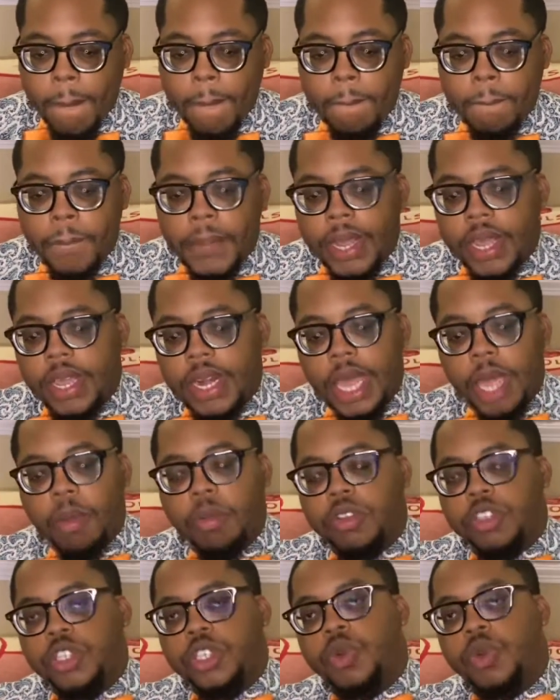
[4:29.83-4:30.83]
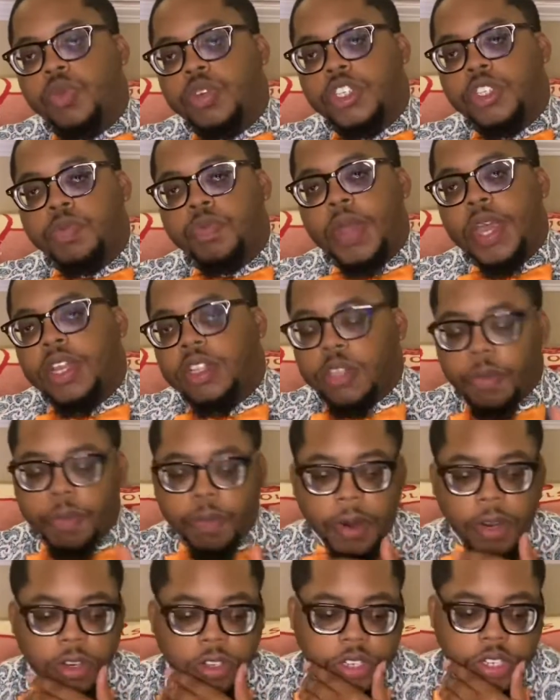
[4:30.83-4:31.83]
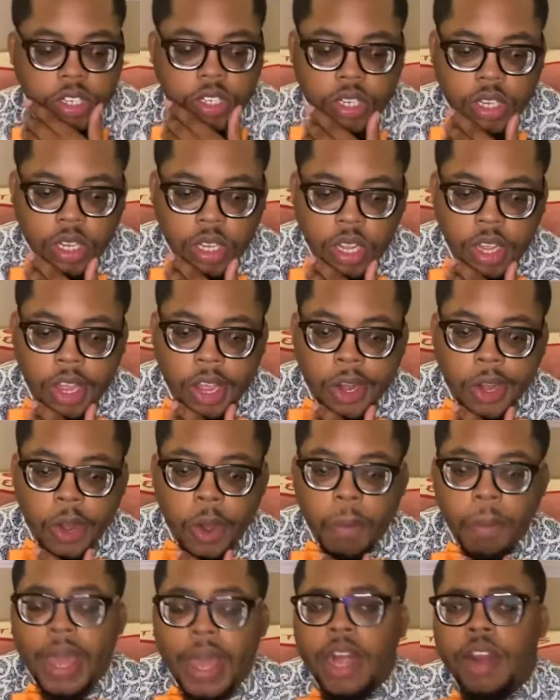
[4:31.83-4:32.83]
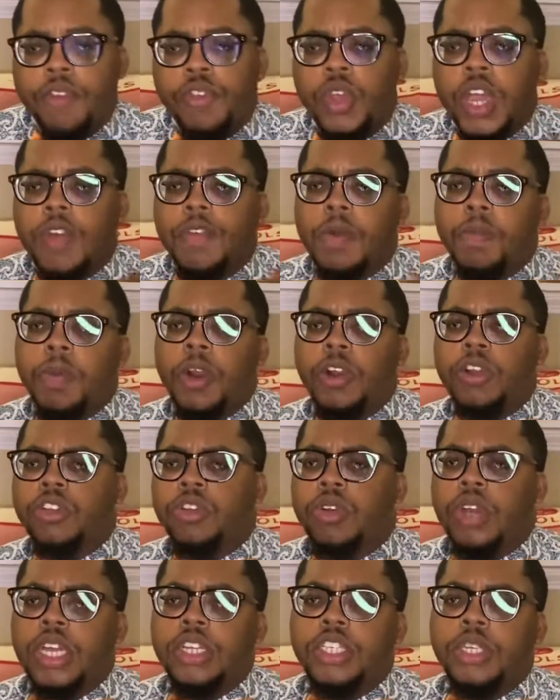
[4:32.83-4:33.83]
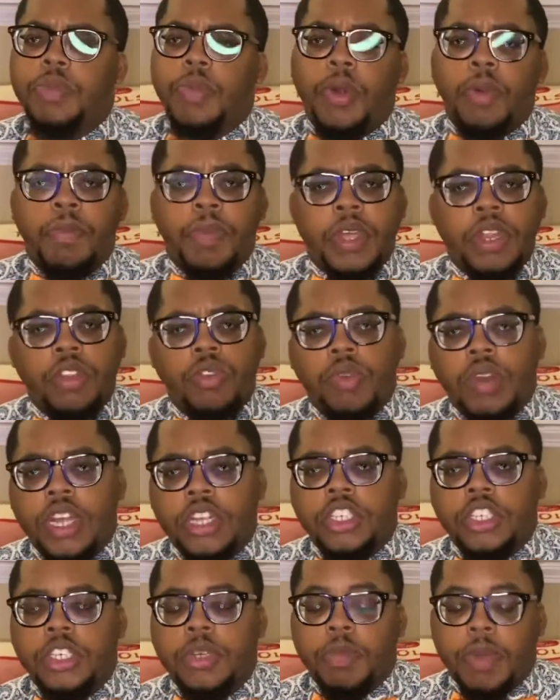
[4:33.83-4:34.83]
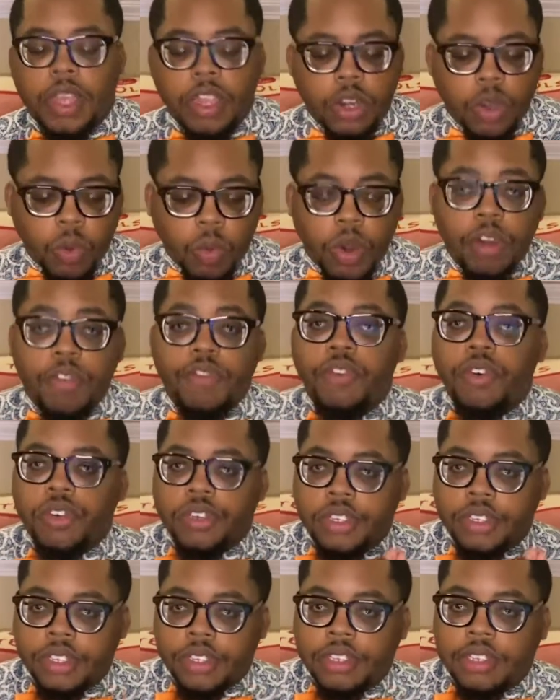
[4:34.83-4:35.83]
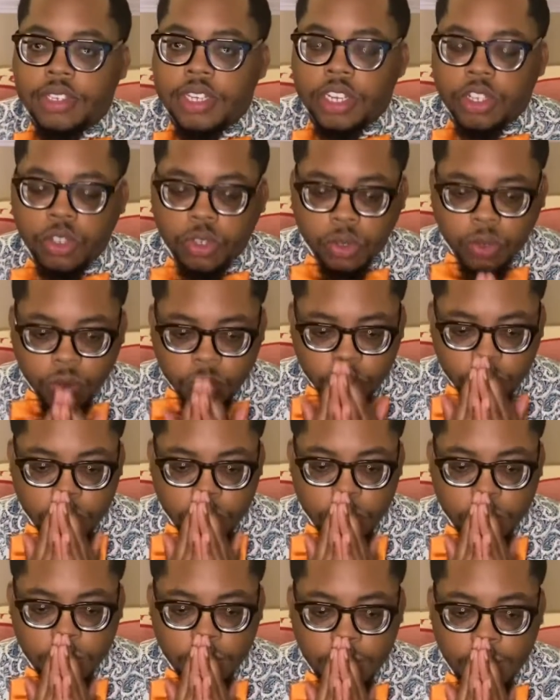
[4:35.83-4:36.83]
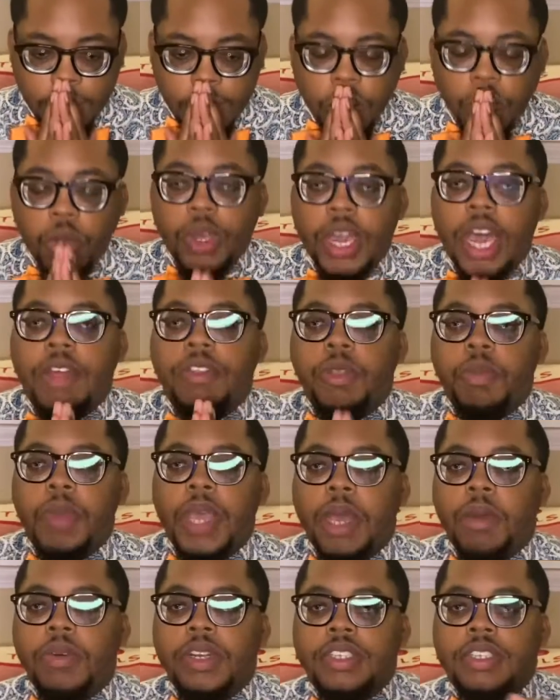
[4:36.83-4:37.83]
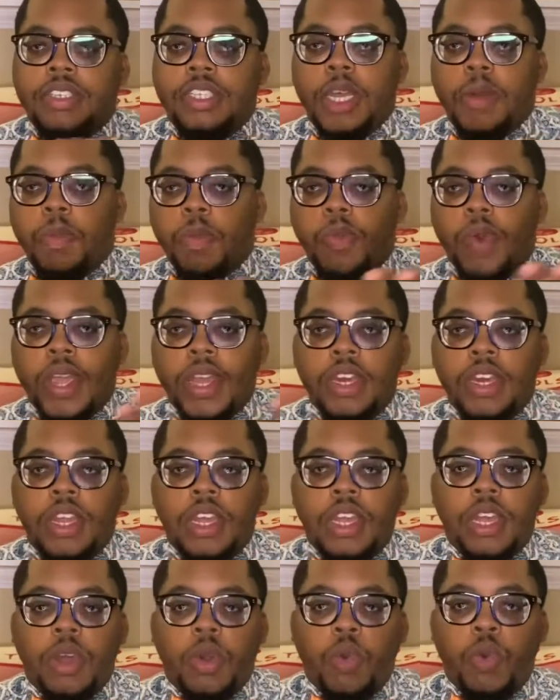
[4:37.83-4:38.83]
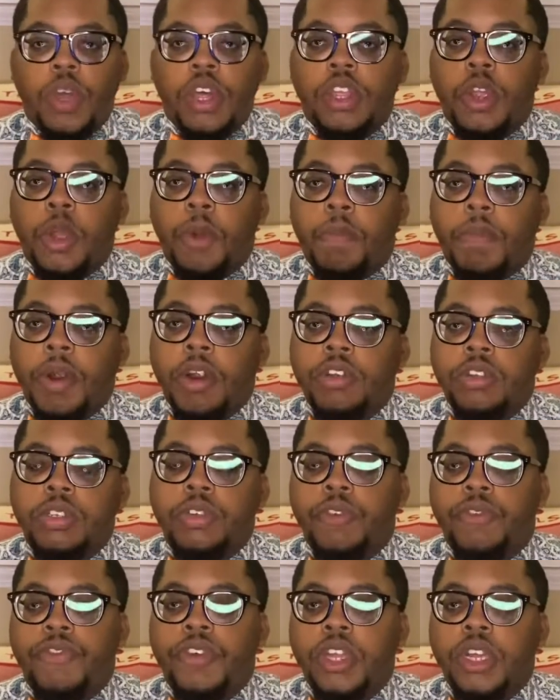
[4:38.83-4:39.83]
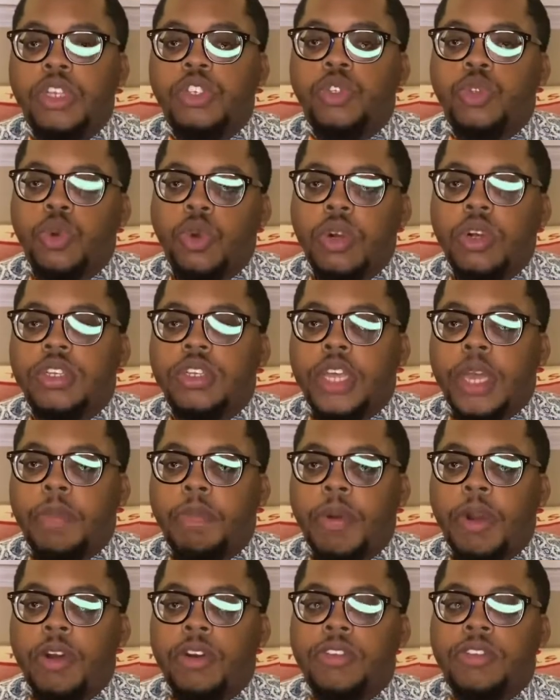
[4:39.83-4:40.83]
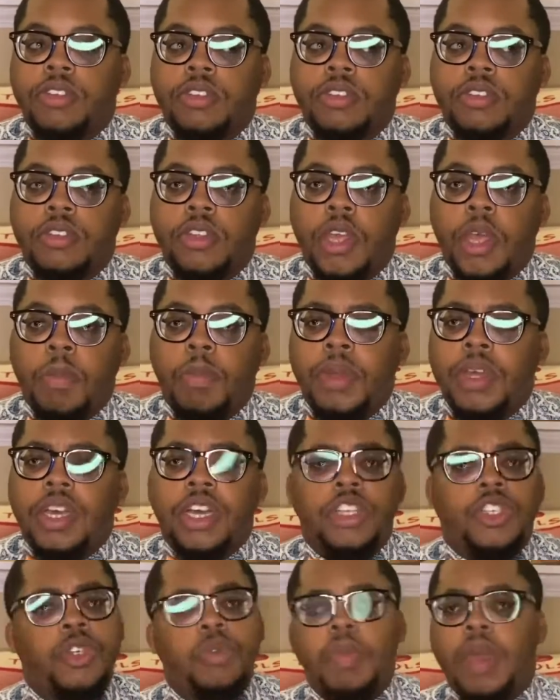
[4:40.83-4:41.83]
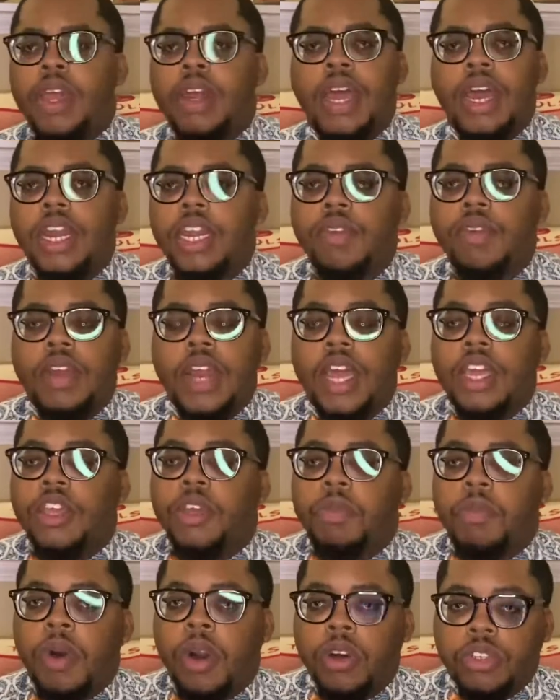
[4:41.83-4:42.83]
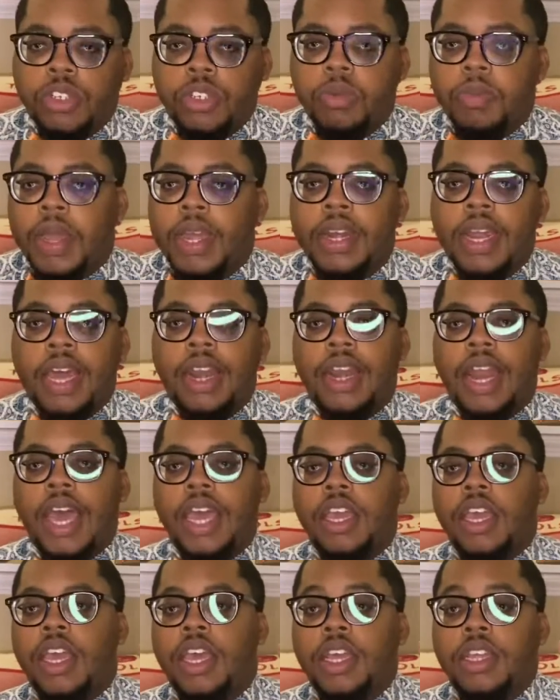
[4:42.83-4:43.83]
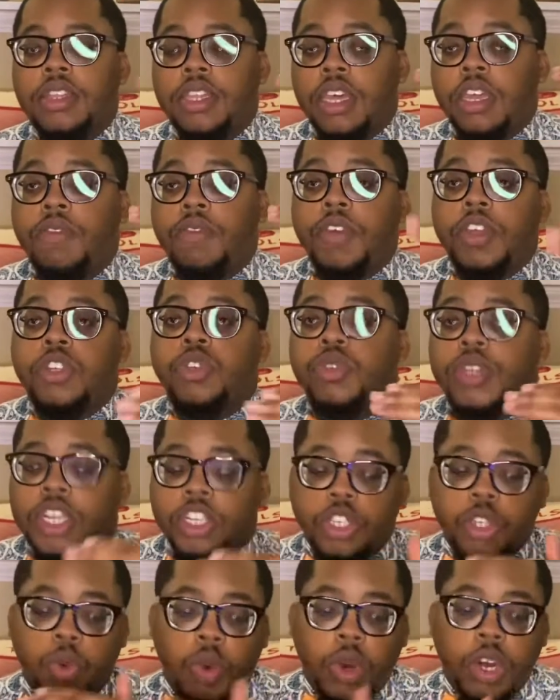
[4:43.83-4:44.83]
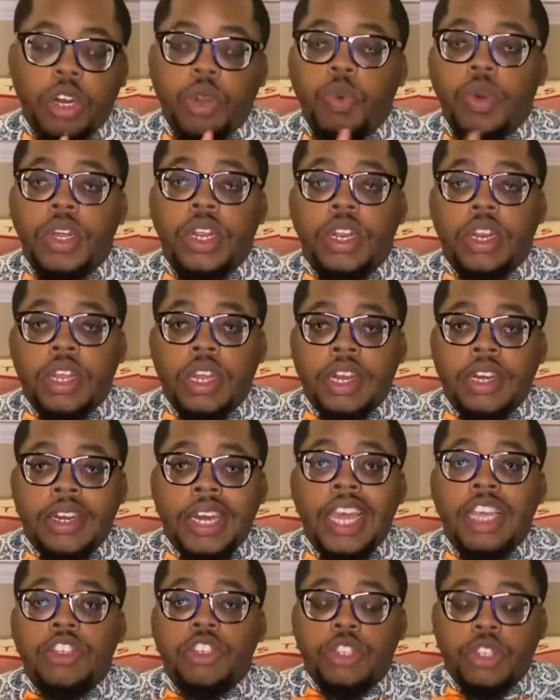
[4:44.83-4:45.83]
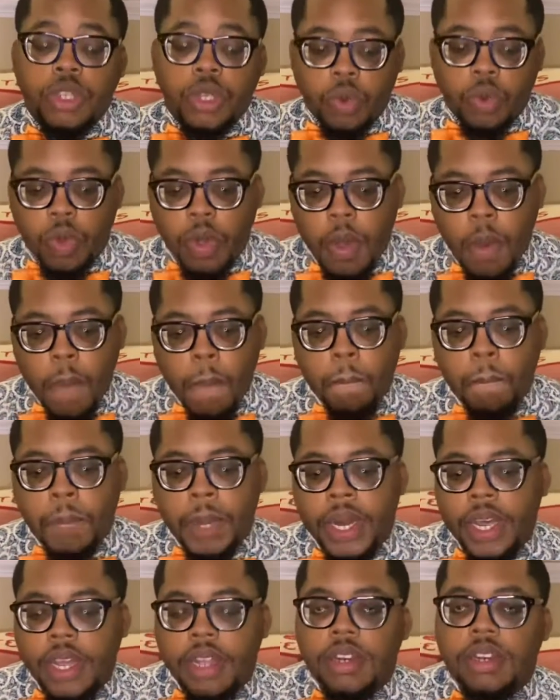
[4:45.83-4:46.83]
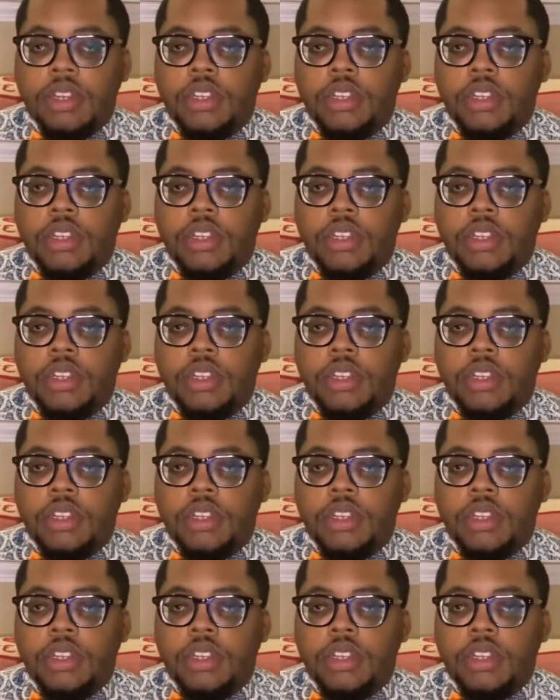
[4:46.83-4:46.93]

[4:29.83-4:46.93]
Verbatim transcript: Being able to respect a person, no matter if you have a personal relationship or business relationship in the workforce, is essential. You have to be able to separate what are your personal feelings toward that person because you may not even like your boss. You may not like the individual that you work with next to you. But